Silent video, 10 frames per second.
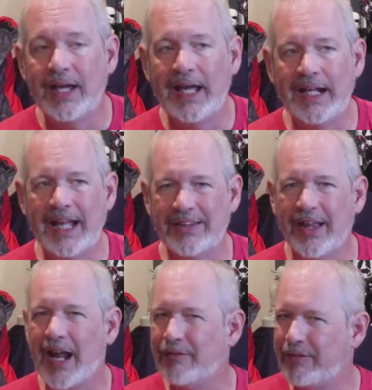and he has a
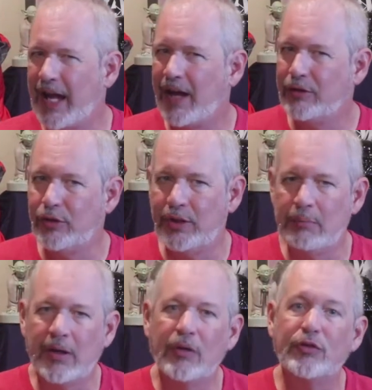lot of value and he
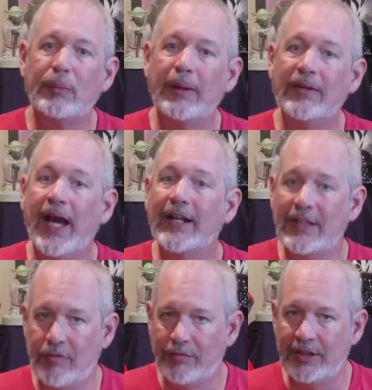becomes very
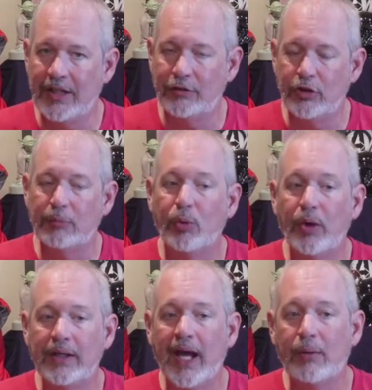protective of the kid to the
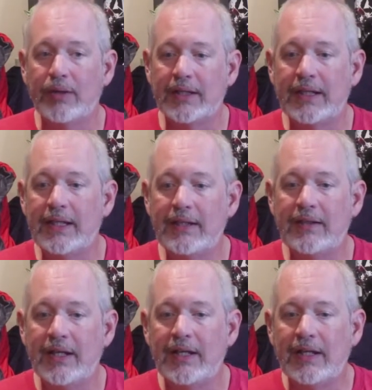point now where the
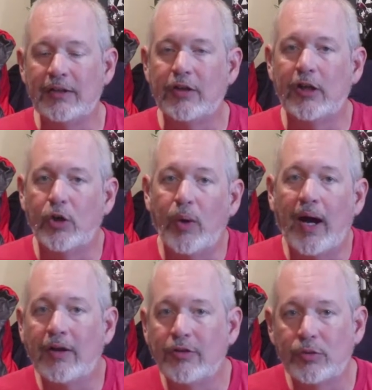kid is going to go
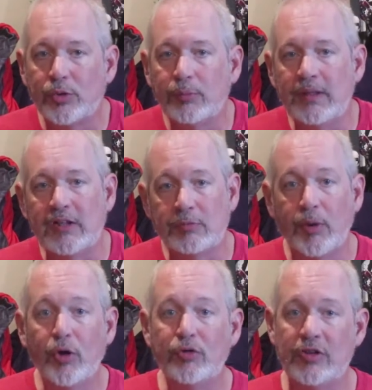out into the world, be
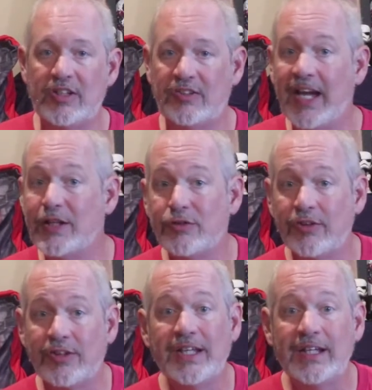exposed to these
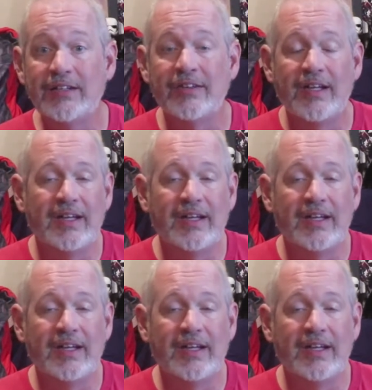dangerous things.